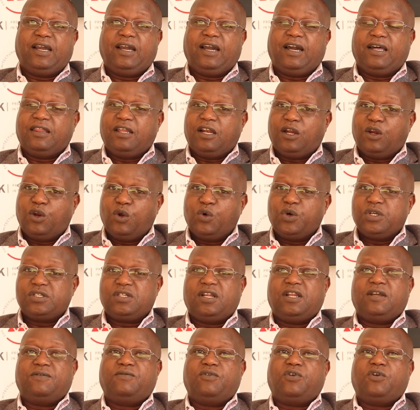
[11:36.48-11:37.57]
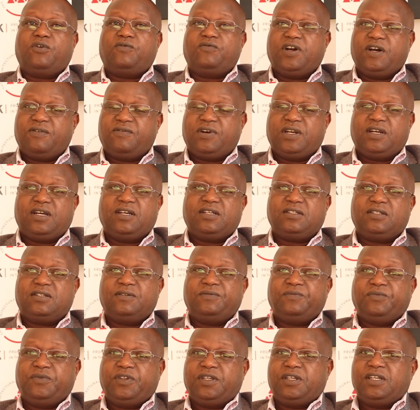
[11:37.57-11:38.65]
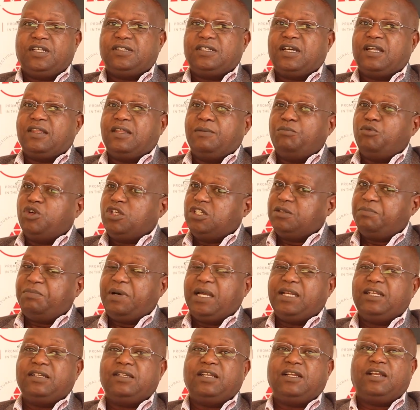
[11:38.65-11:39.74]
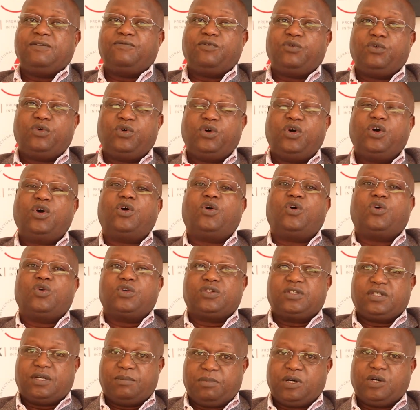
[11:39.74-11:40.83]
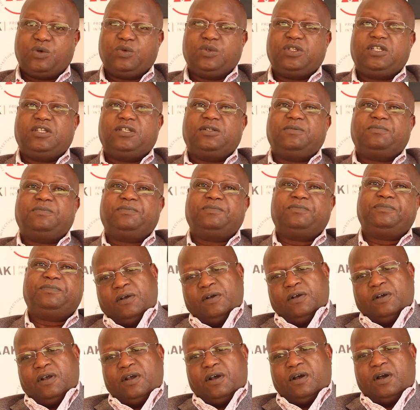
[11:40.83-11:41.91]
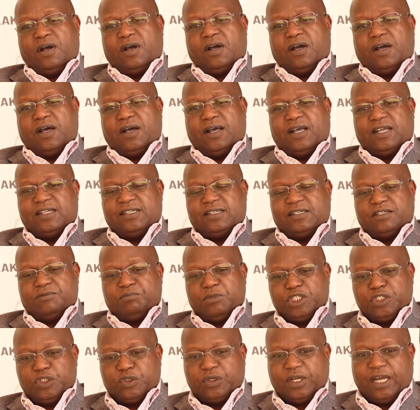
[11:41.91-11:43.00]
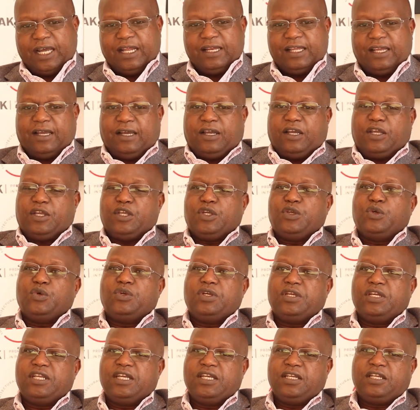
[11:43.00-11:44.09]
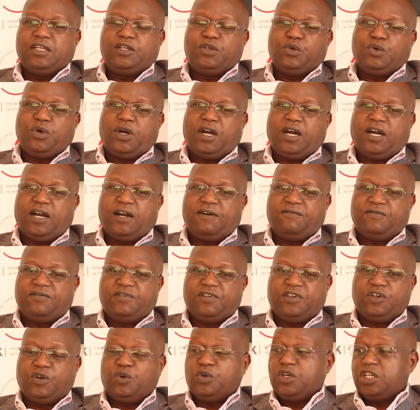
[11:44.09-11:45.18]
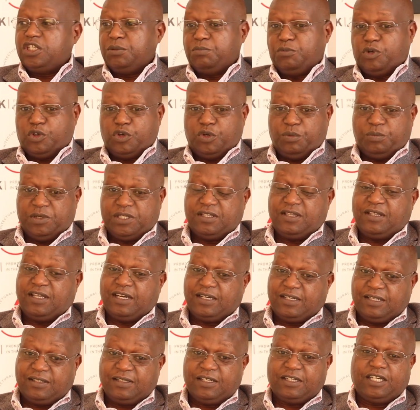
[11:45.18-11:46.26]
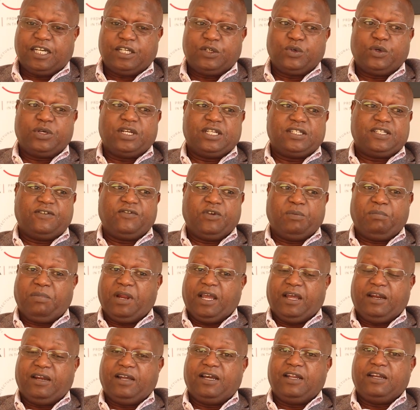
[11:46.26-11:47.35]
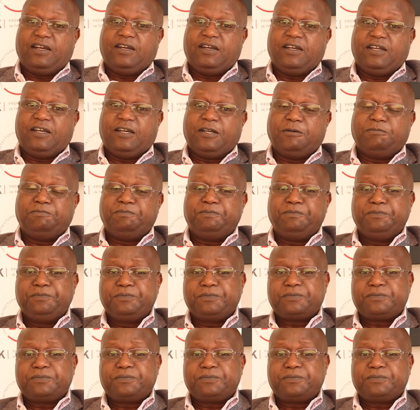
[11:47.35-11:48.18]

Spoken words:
at the lowest level of governance is at the municipality level or sub-county. As I mentioned earlier, you need to have the ownership documents. That is the title on the survey plan. And